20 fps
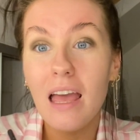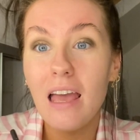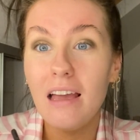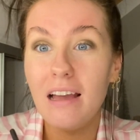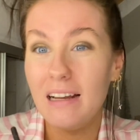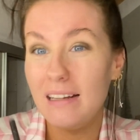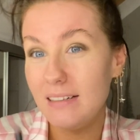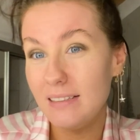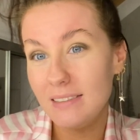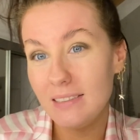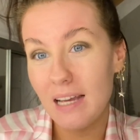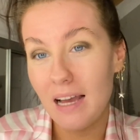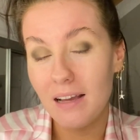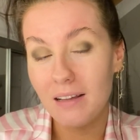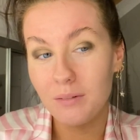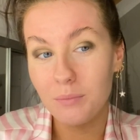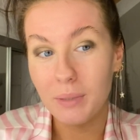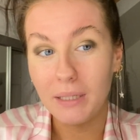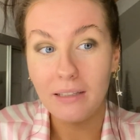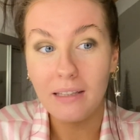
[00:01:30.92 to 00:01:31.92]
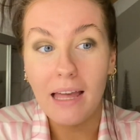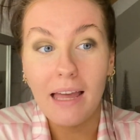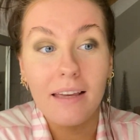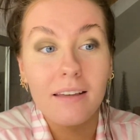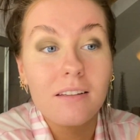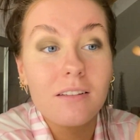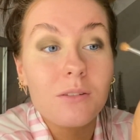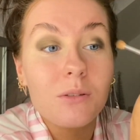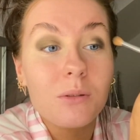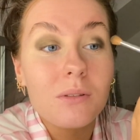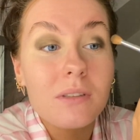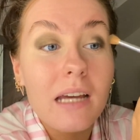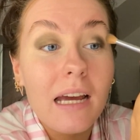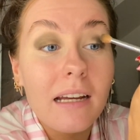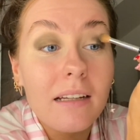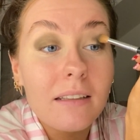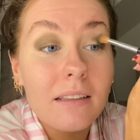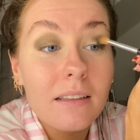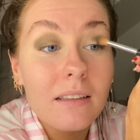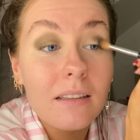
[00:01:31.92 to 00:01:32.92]
I didn't tan my legs, so
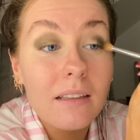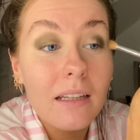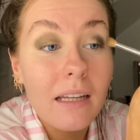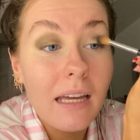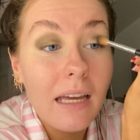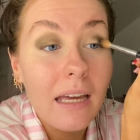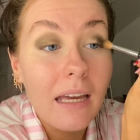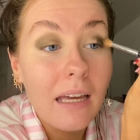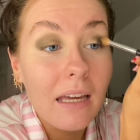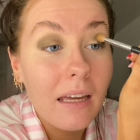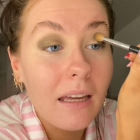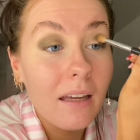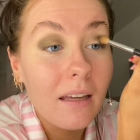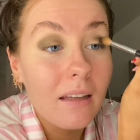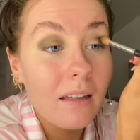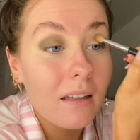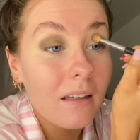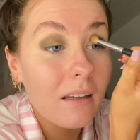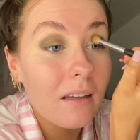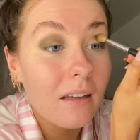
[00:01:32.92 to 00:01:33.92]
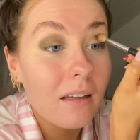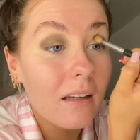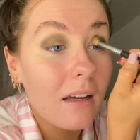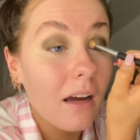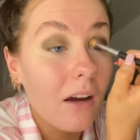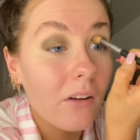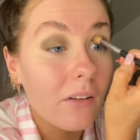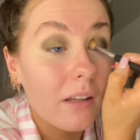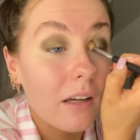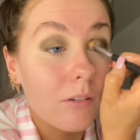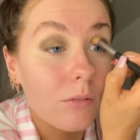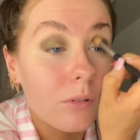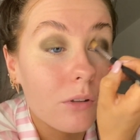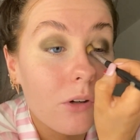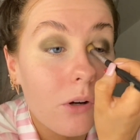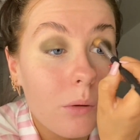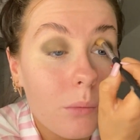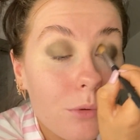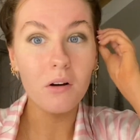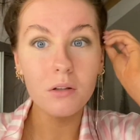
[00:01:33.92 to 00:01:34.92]
technically I only have one
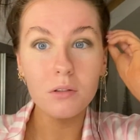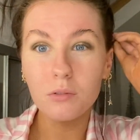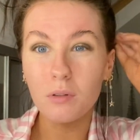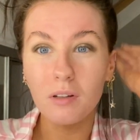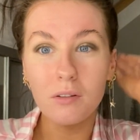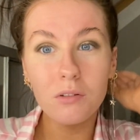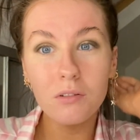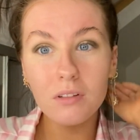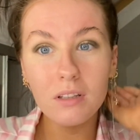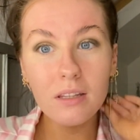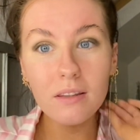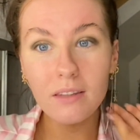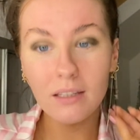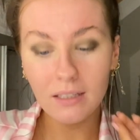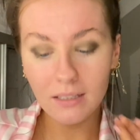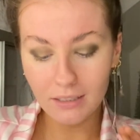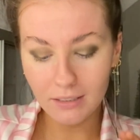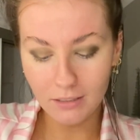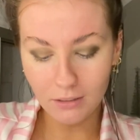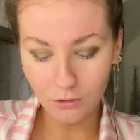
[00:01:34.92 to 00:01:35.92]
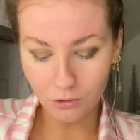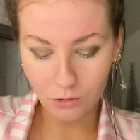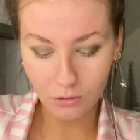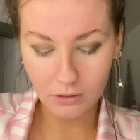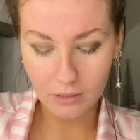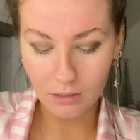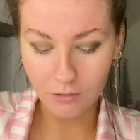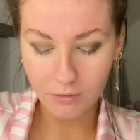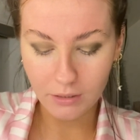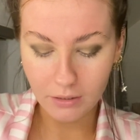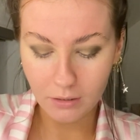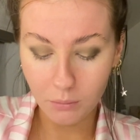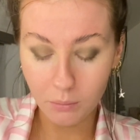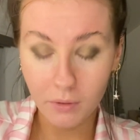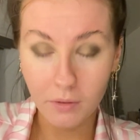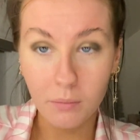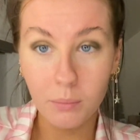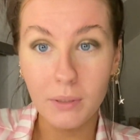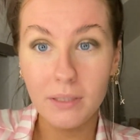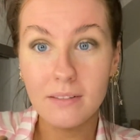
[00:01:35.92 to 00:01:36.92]
option. Also, I don't really think I can do get ready
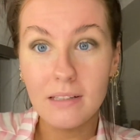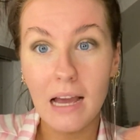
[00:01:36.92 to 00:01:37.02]
with me.